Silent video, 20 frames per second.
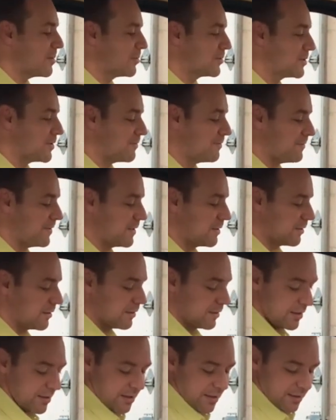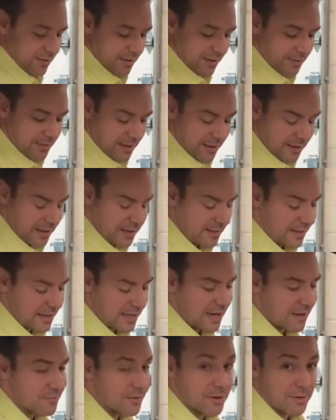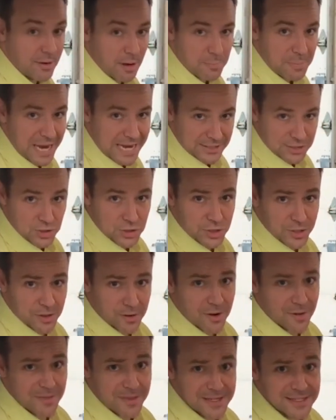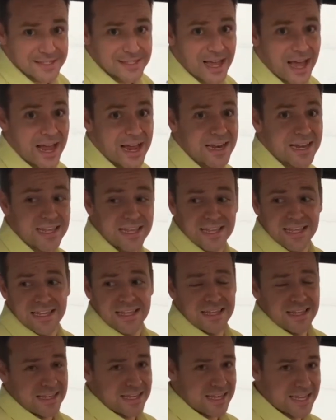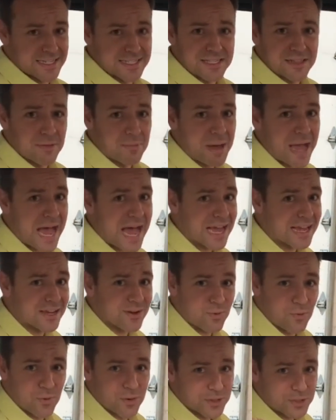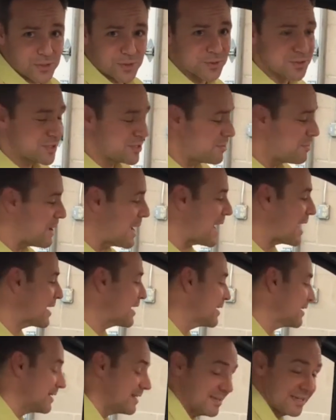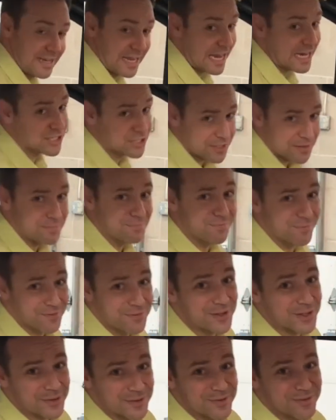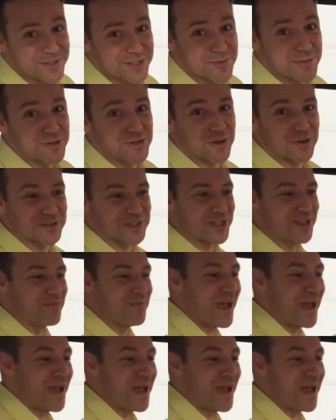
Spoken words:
able to feel like they can have a passenger here on this side, kids in the back, or adults in the back. You can actually fit some adults in the